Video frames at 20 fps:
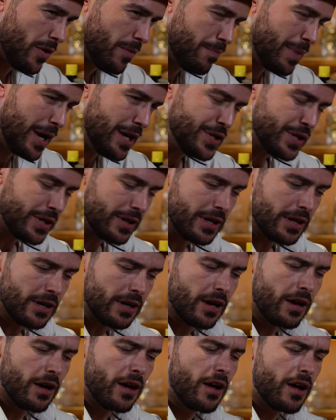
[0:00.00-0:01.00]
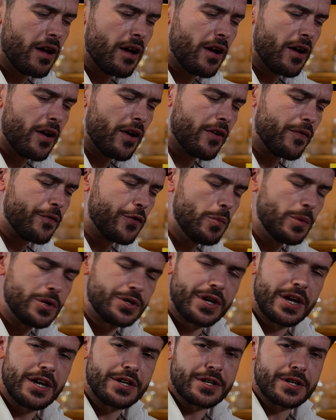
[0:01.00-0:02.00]
Basically,
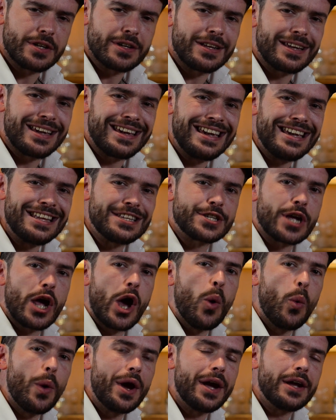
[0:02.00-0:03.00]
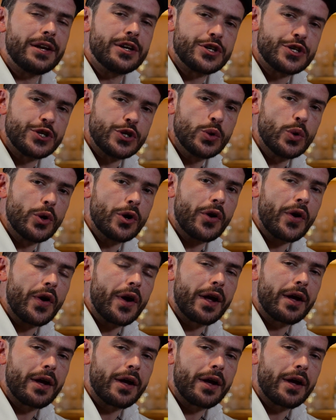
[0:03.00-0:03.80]
fermentation eats away the sugar